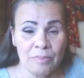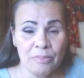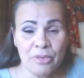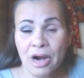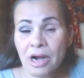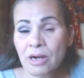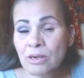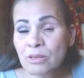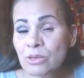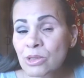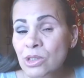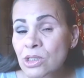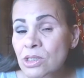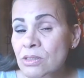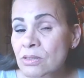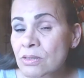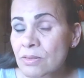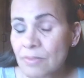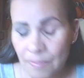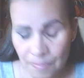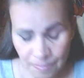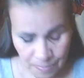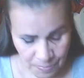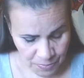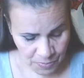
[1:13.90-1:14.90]
eyebrows
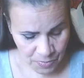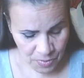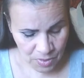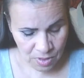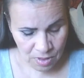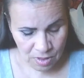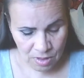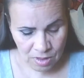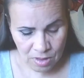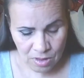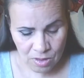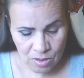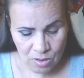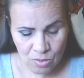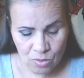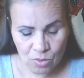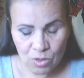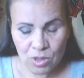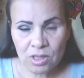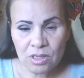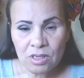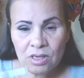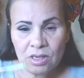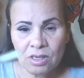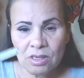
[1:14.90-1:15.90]

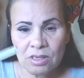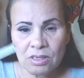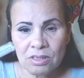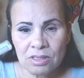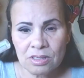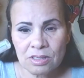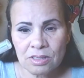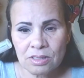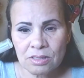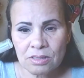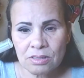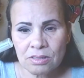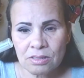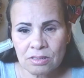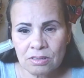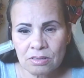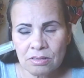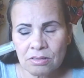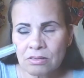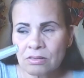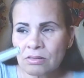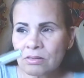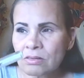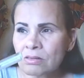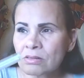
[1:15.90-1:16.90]
with the Kiss.
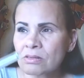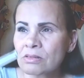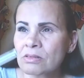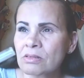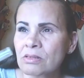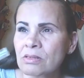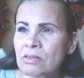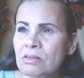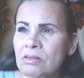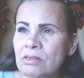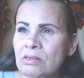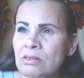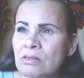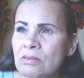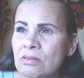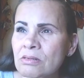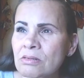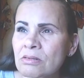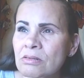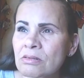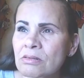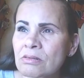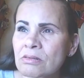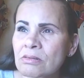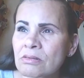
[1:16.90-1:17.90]
Is this
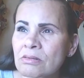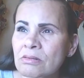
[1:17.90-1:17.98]
Kiss?